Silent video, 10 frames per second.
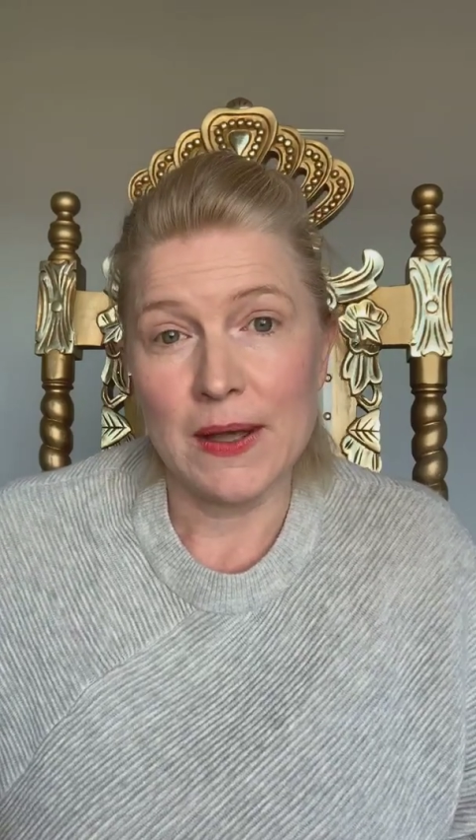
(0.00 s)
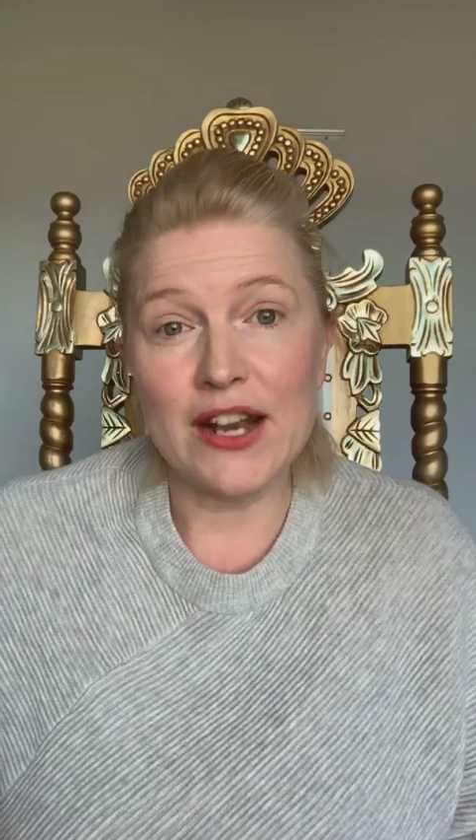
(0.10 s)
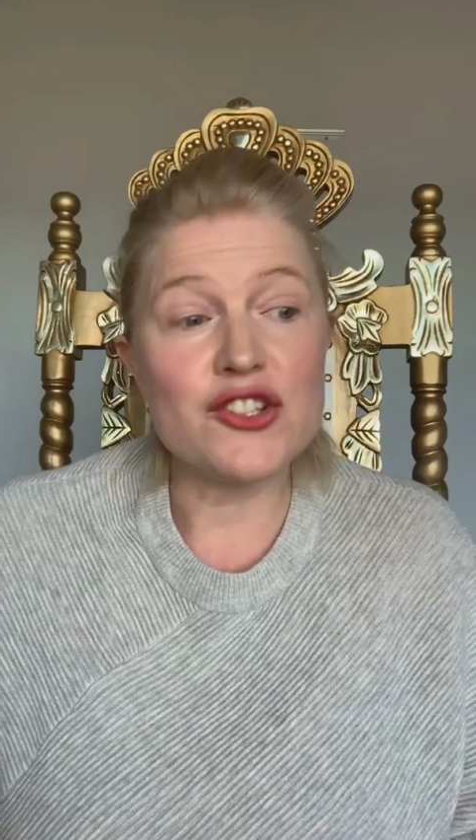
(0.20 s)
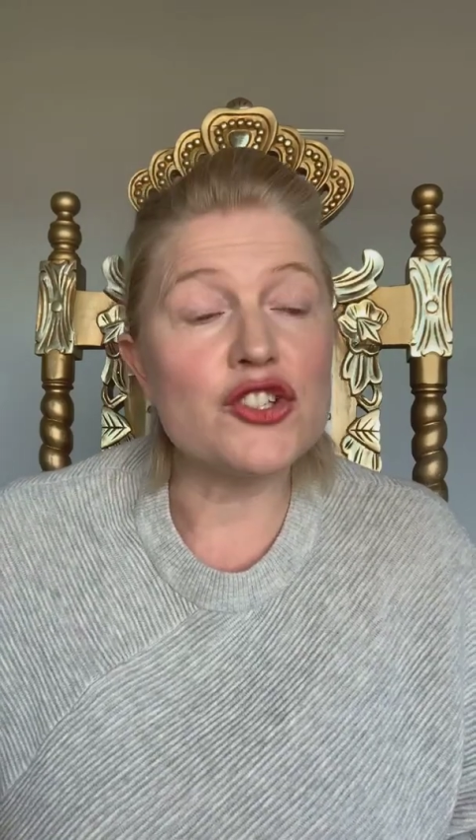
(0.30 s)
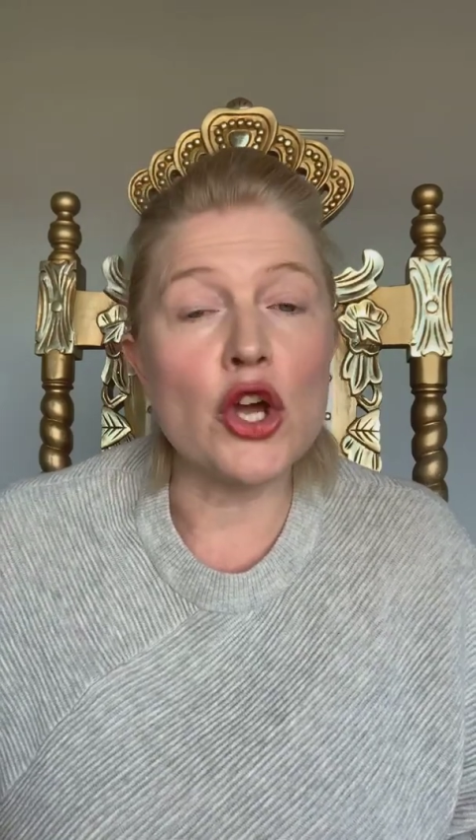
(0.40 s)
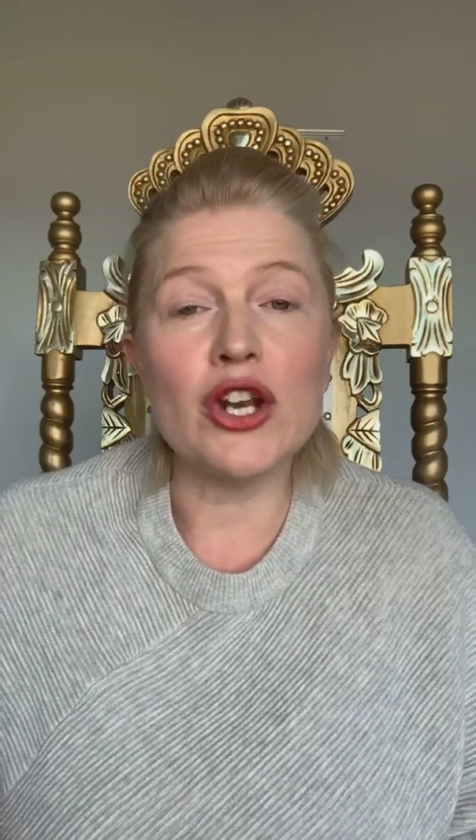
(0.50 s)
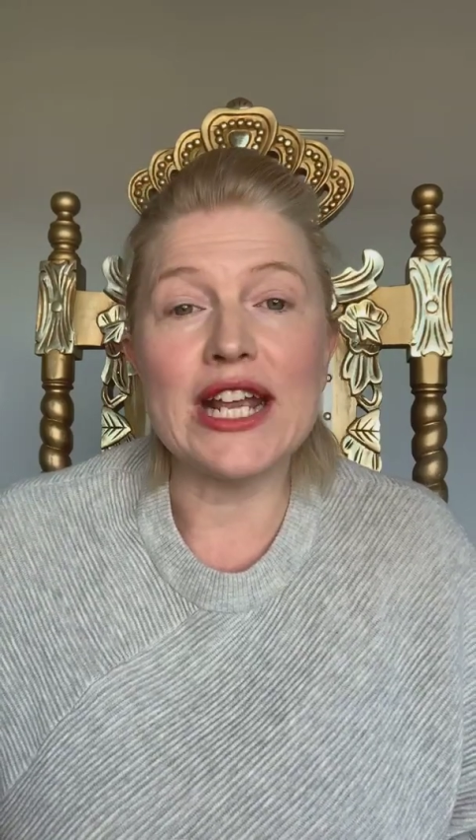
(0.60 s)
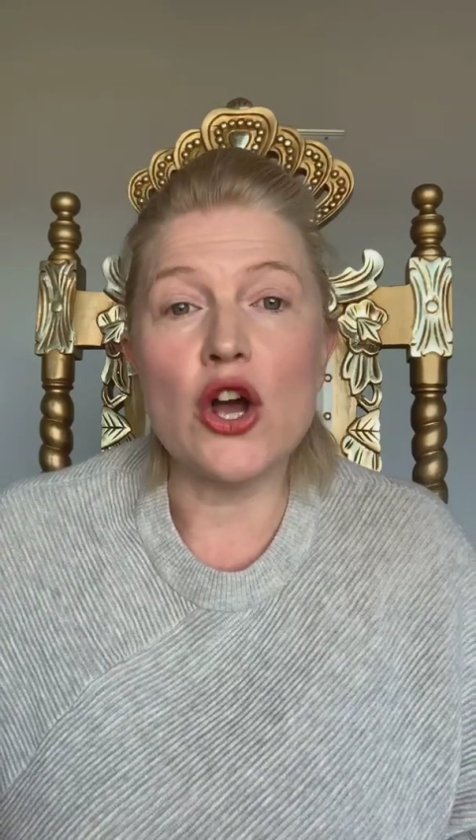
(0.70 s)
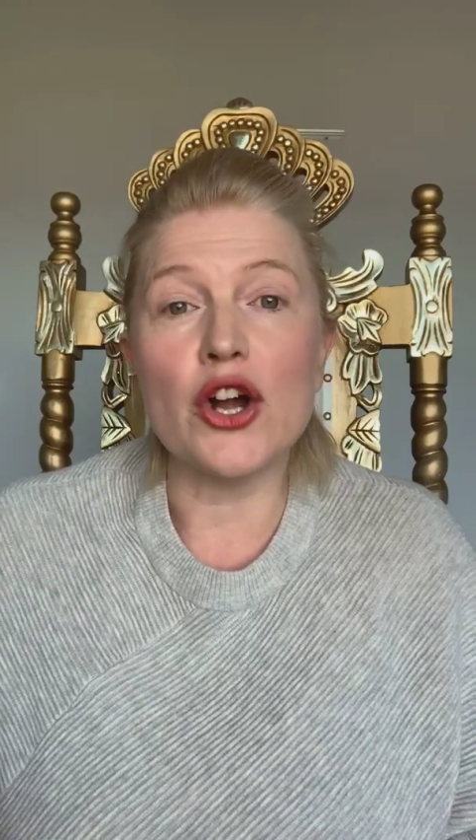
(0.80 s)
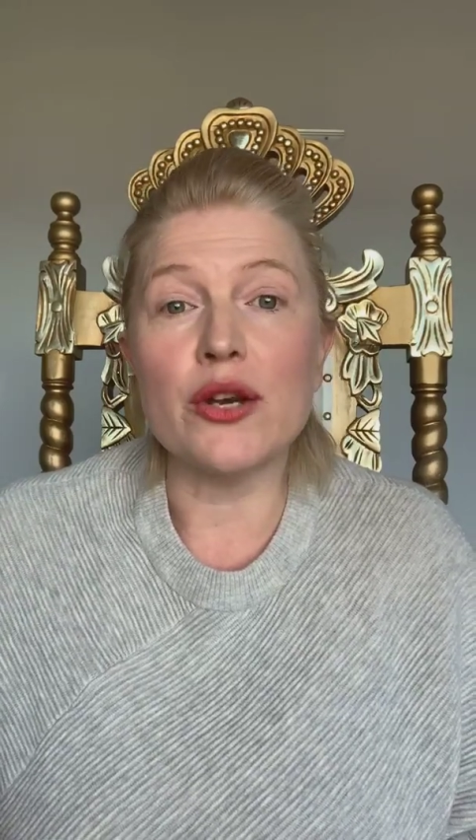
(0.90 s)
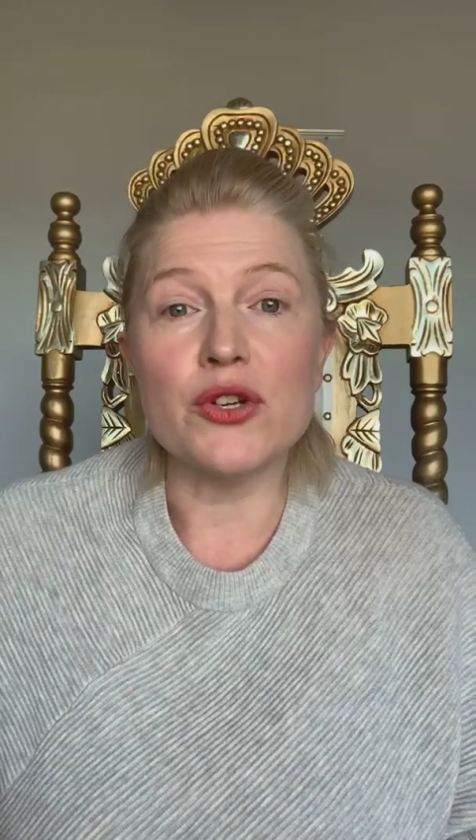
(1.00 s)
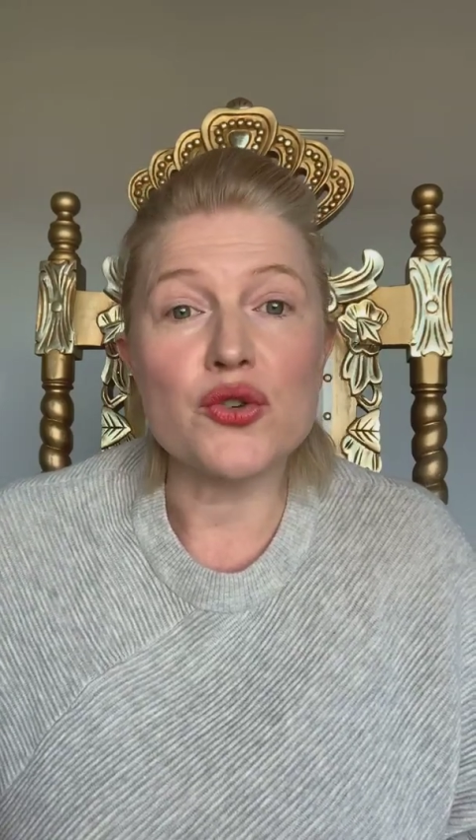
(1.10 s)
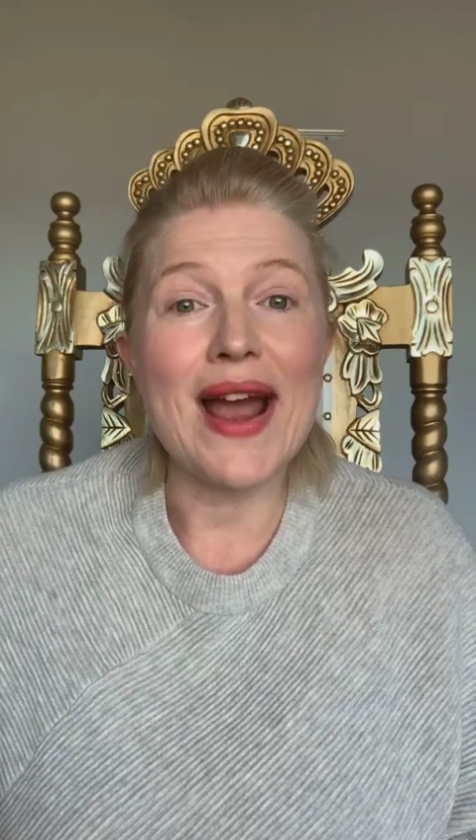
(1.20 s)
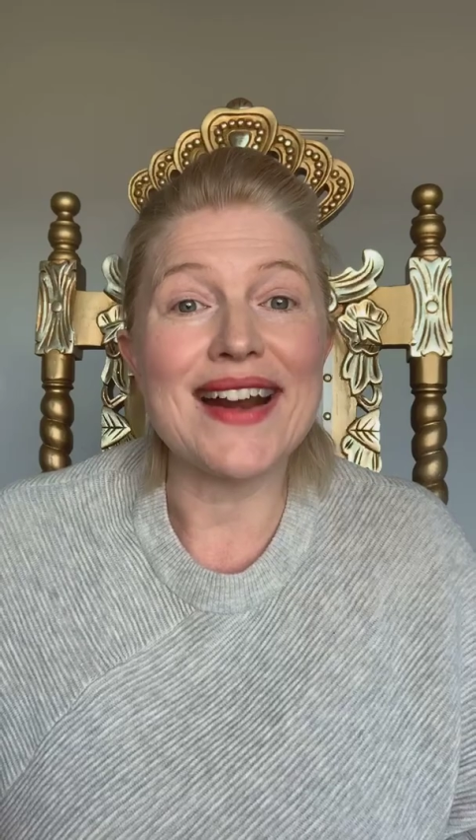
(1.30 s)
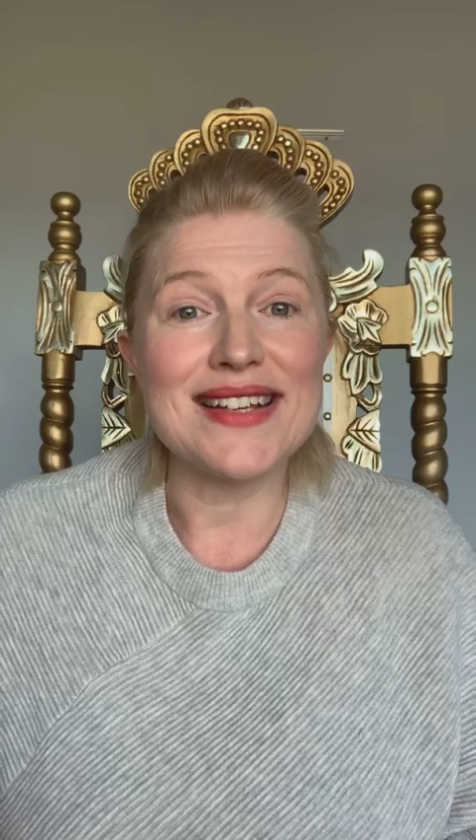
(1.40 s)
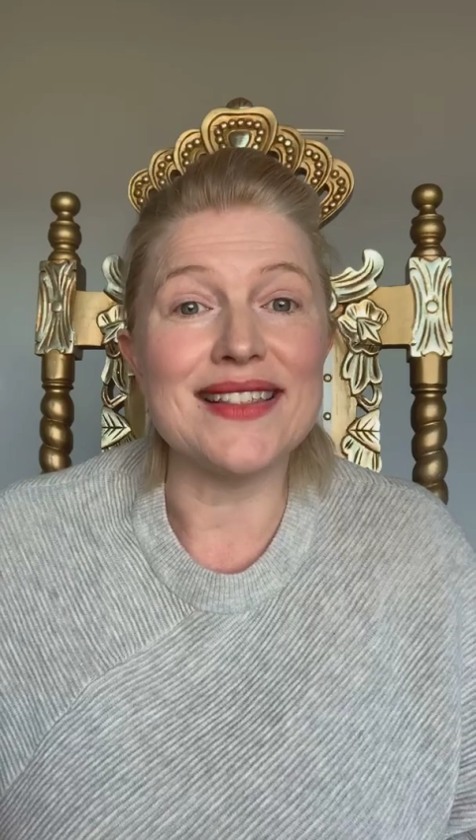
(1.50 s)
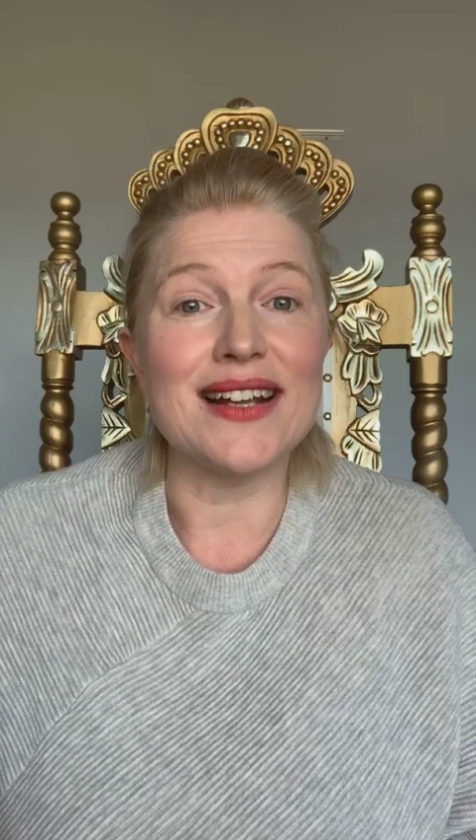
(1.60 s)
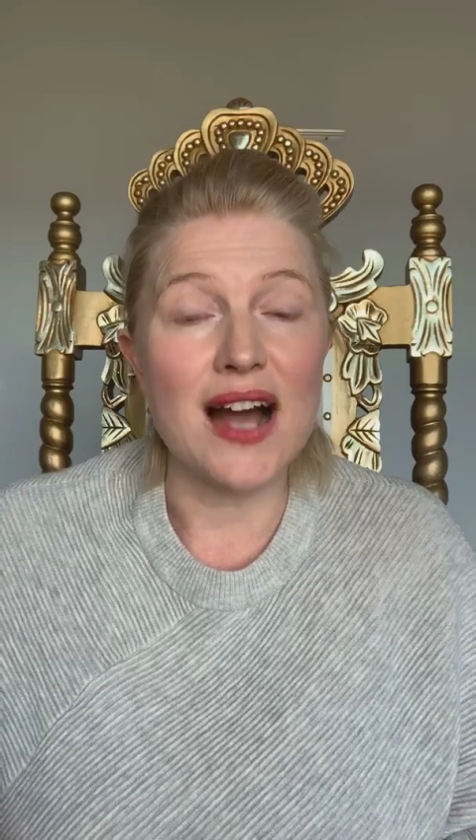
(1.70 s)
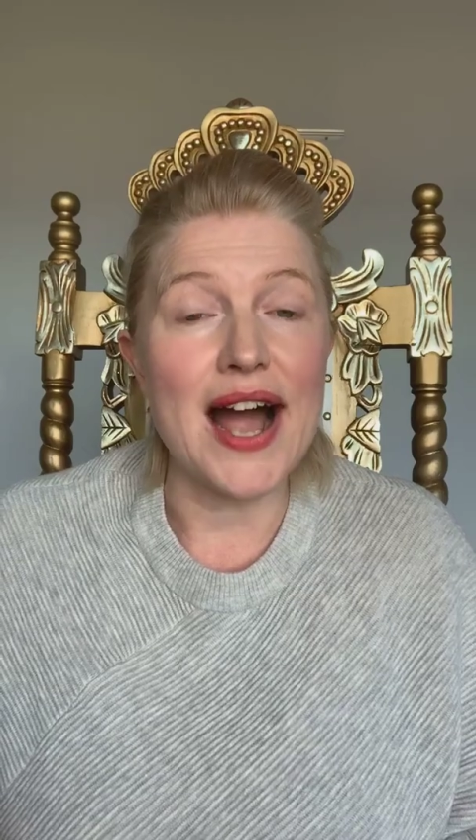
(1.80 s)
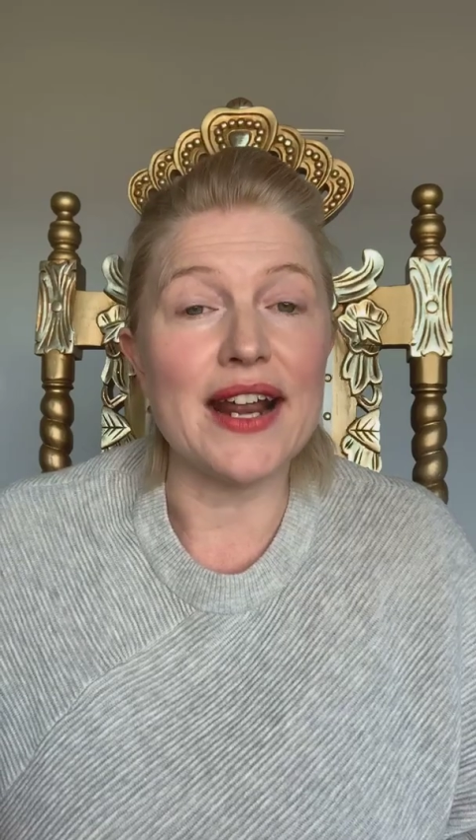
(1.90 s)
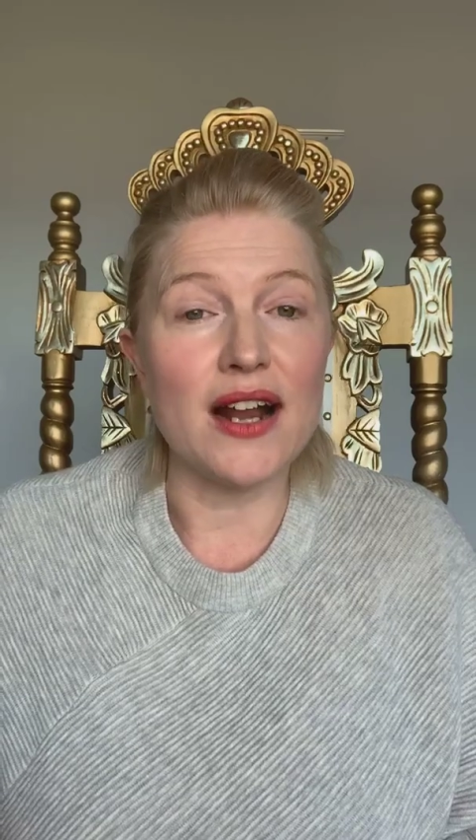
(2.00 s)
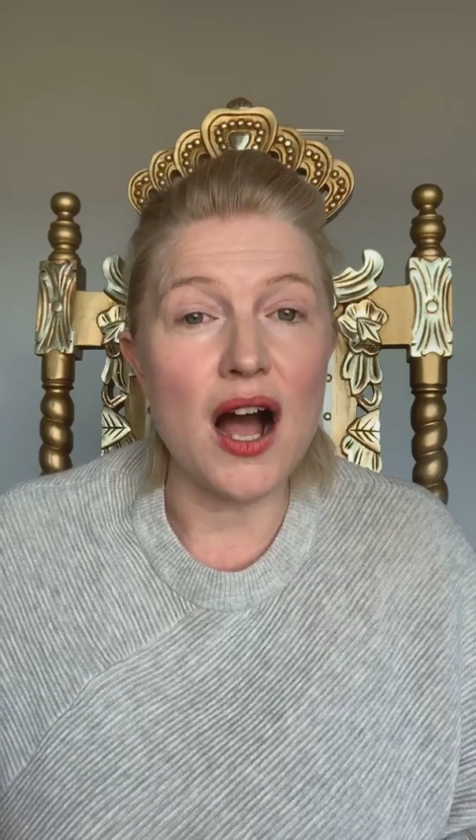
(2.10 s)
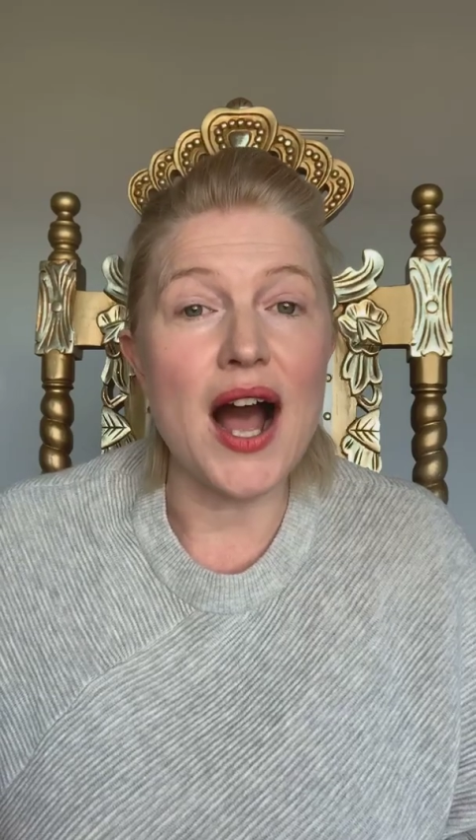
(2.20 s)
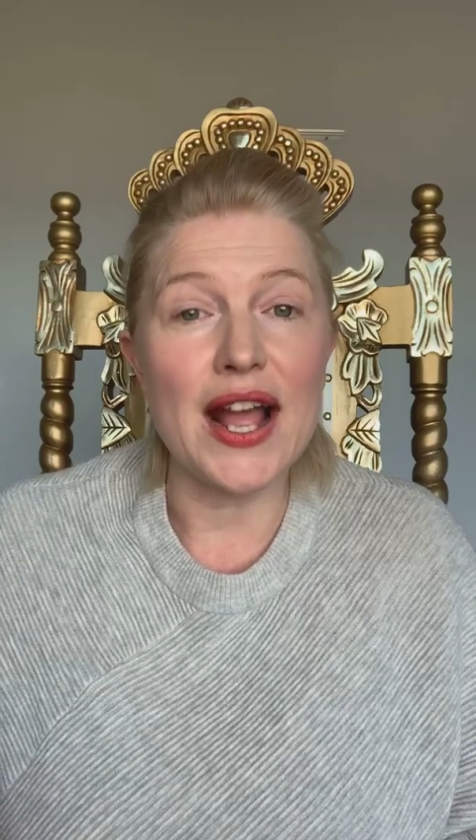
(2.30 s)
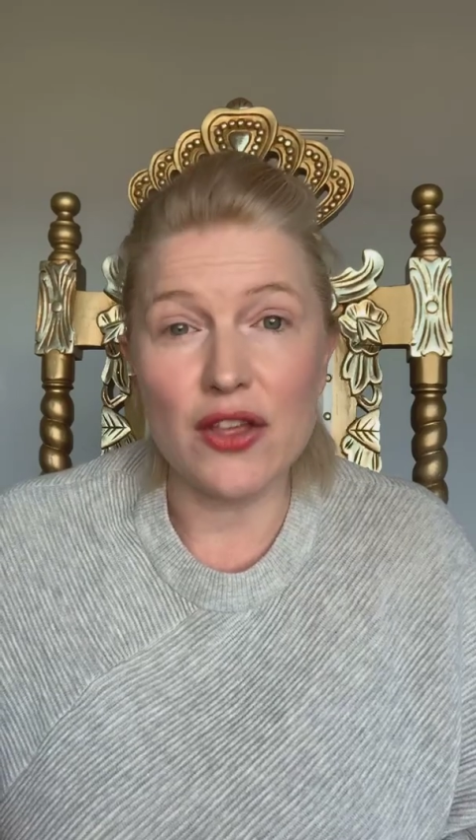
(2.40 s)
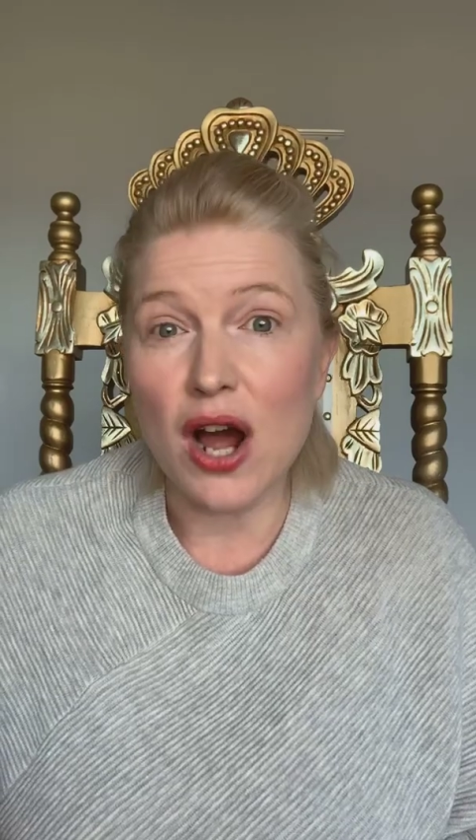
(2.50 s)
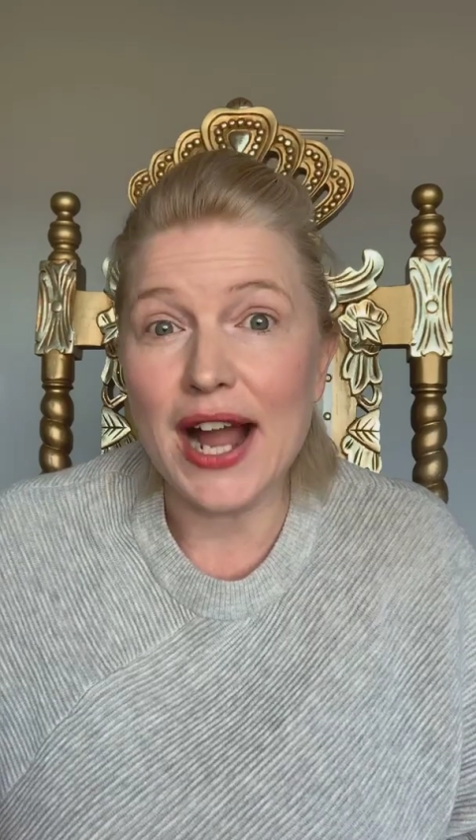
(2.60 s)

And it's certainly not going to attract in the kind of guy that